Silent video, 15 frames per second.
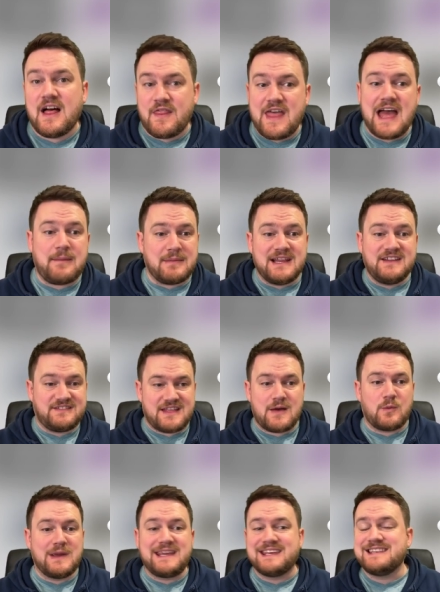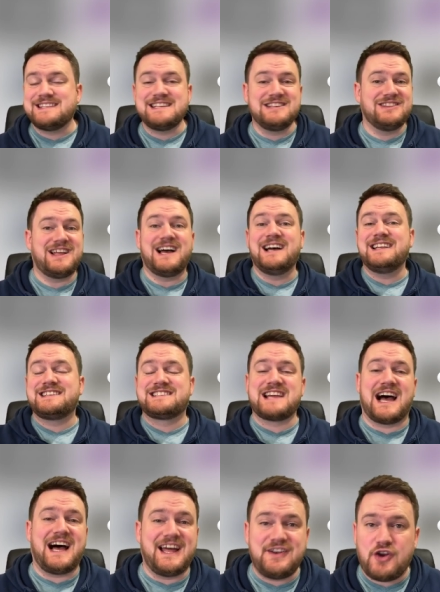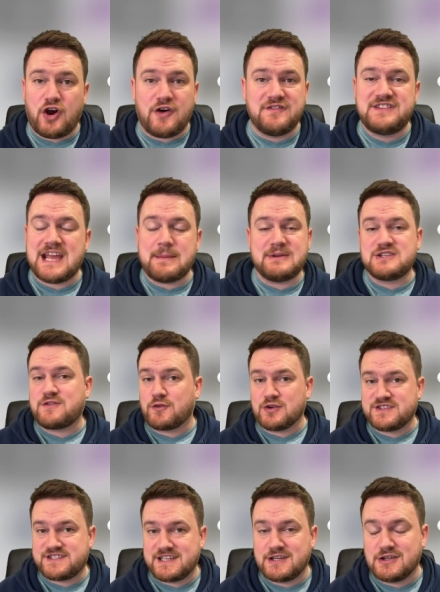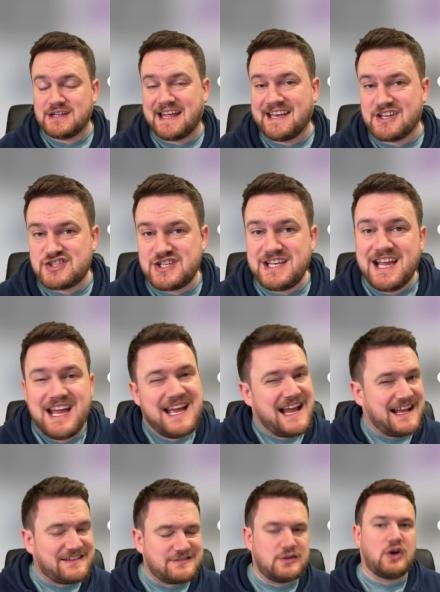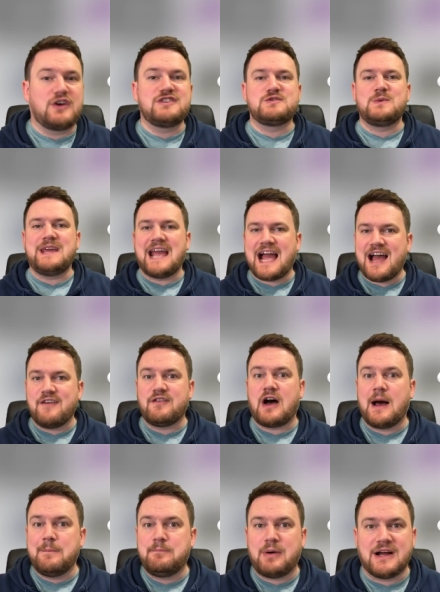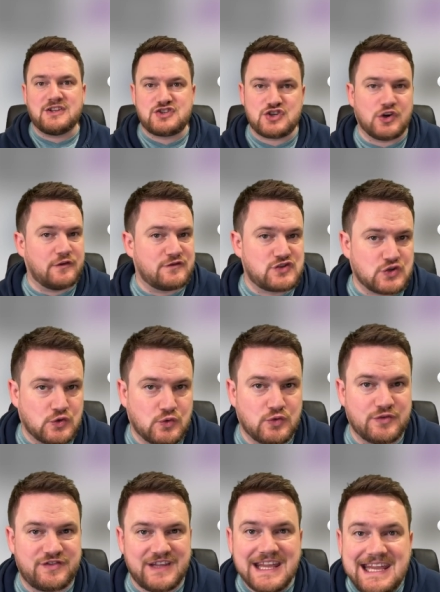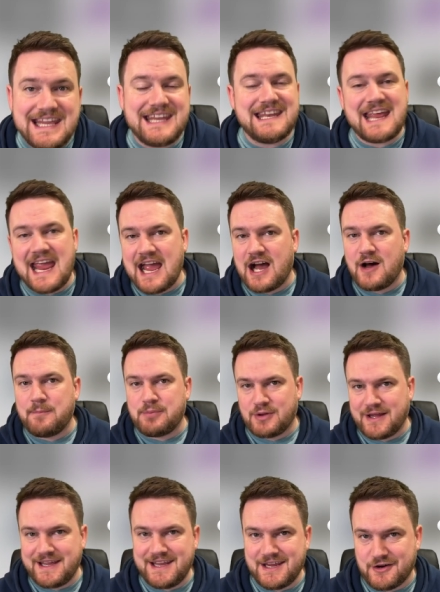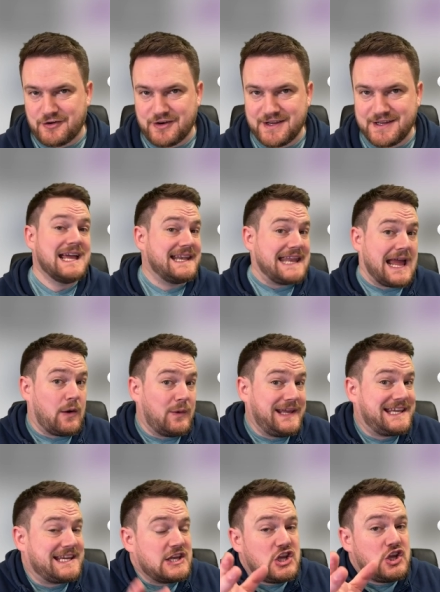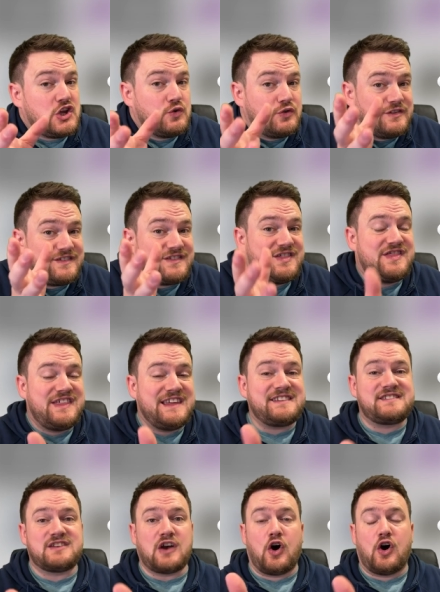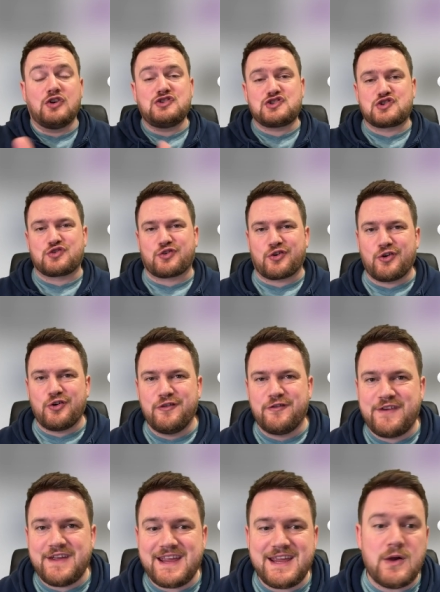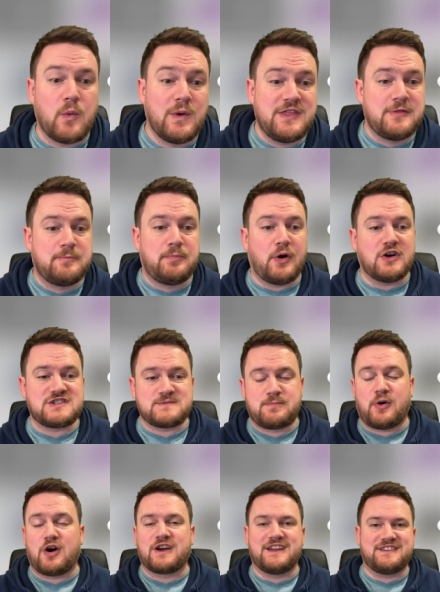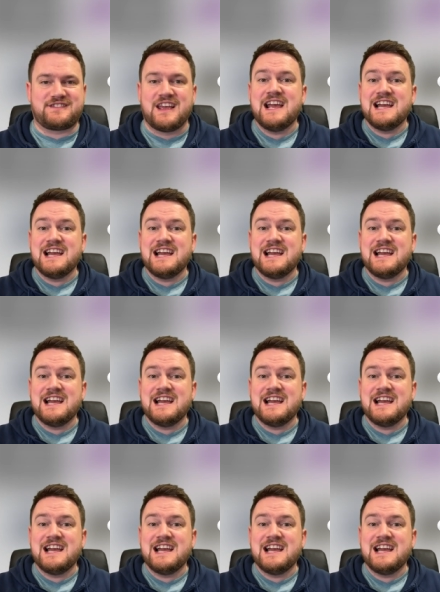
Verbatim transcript: That means that we can deal a ton of damage for a single energy, as long as we have a bunch of tools in our play area. Now we can use this Honchkrow V with boss pockets